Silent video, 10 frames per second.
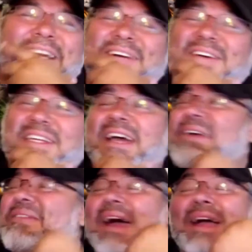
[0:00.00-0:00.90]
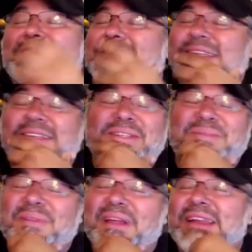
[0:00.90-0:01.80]
Which I imagine there's
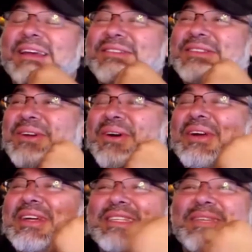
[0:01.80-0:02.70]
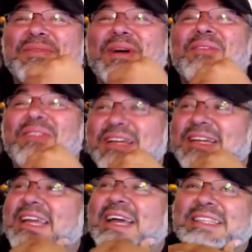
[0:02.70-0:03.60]
plenty of stories that probably
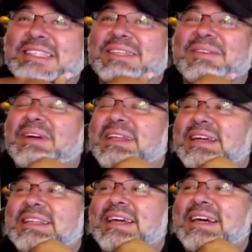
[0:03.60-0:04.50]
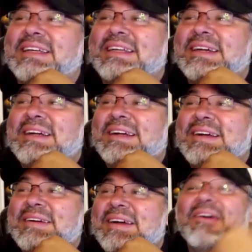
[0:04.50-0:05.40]
connect in some way like that.
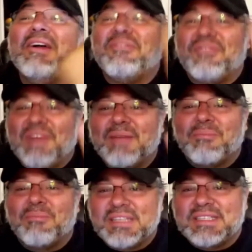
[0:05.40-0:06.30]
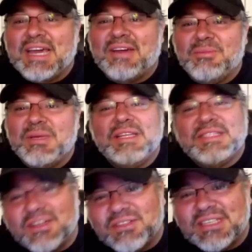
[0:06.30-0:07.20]
Anyway, Frank breaks it down to me and he
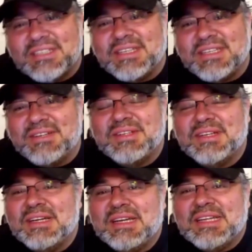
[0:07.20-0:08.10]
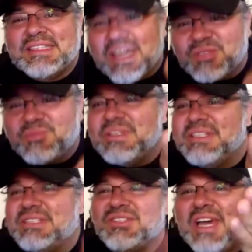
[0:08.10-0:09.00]
tells his, you know, he tells me
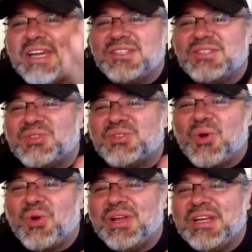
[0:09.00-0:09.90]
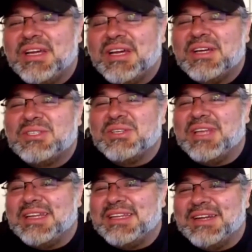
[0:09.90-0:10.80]
the side of the story. So
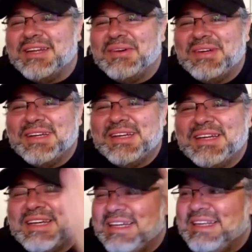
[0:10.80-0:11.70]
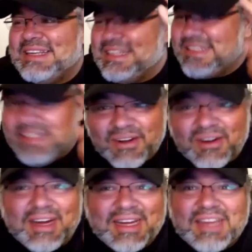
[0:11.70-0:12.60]
then, you know, and you know,
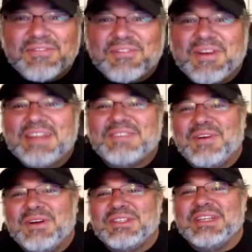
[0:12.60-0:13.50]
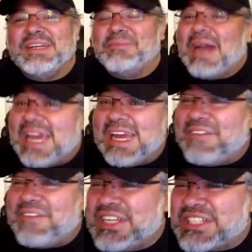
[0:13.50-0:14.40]
I get Frank's version. In my head,
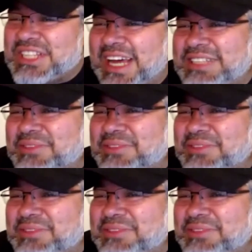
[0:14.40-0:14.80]
I'm visualizing